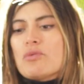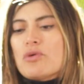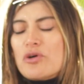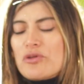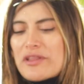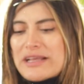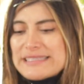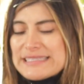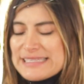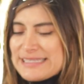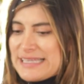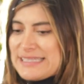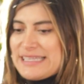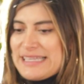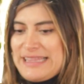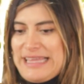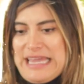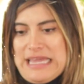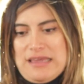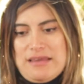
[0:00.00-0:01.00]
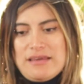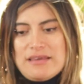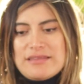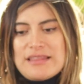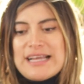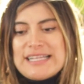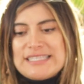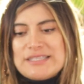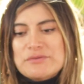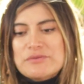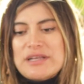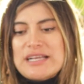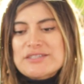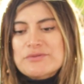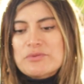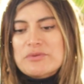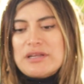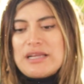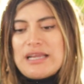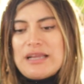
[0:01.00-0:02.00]
Well, that's the thing.
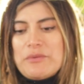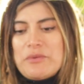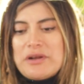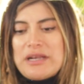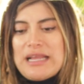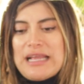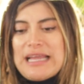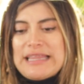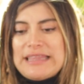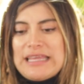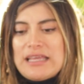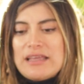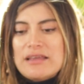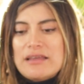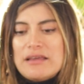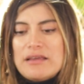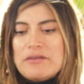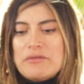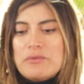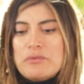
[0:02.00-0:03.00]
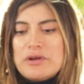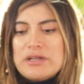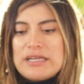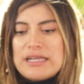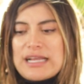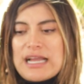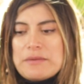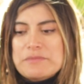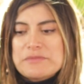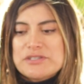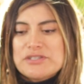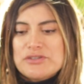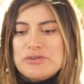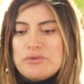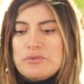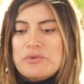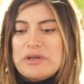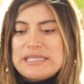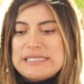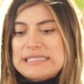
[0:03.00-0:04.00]
That's when I think when it comes
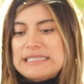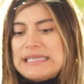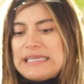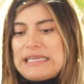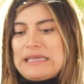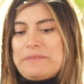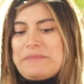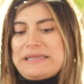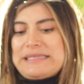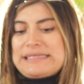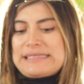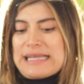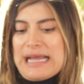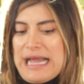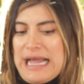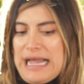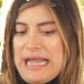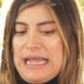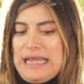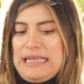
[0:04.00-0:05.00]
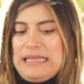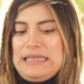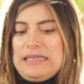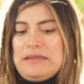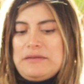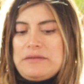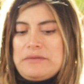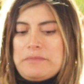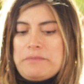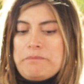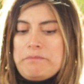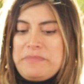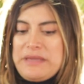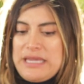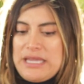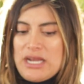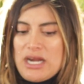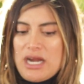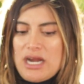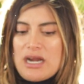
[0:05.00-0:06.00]
to whiskey, mezcal,
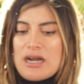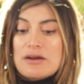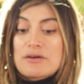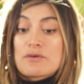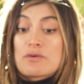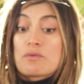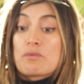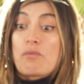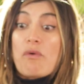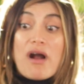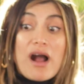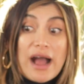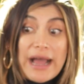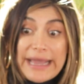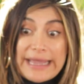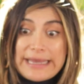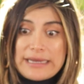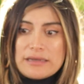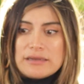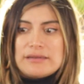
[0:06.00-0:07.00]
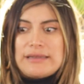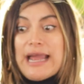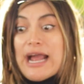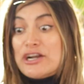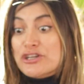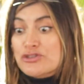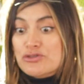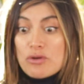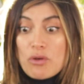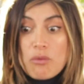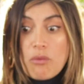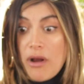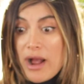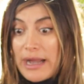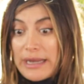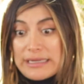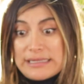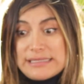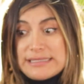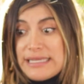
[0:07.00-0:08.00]
beer, wine, natural
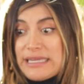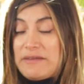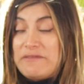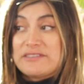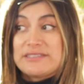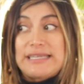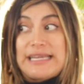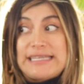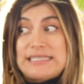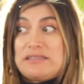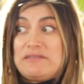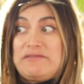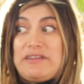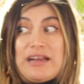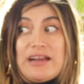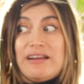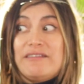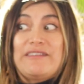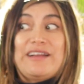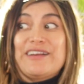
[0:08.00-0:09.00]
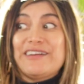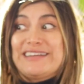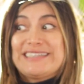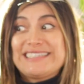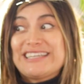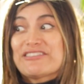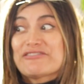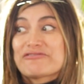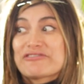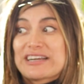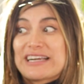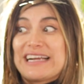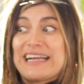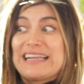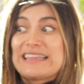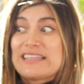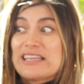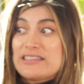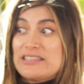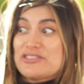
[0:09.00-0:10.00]
wines taste very, very
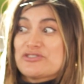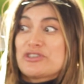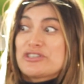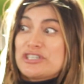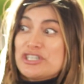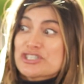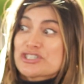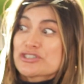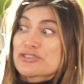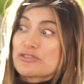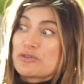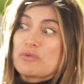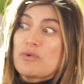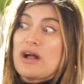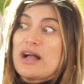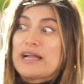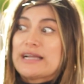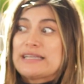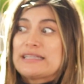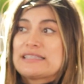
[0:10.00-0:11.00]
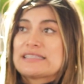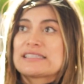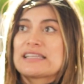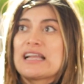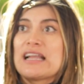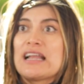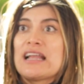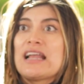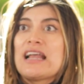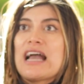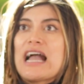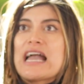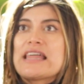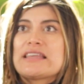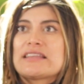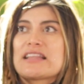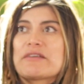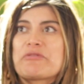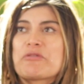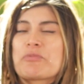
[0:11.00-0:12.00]
different than the traditional wines. I
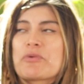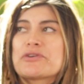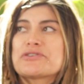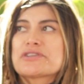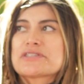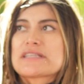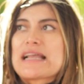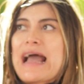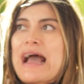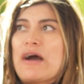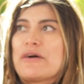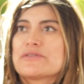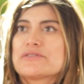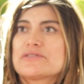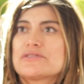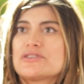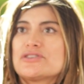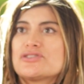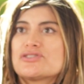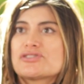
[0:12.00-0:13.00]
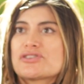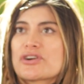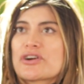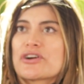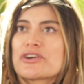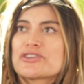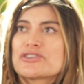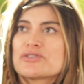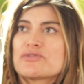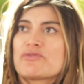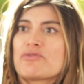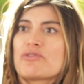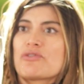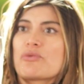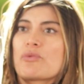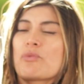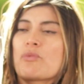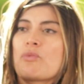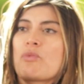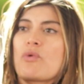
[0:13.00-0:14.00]
think that people are just out to search for
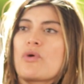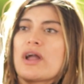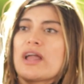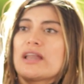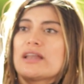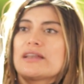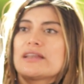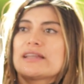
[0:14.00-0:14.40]
what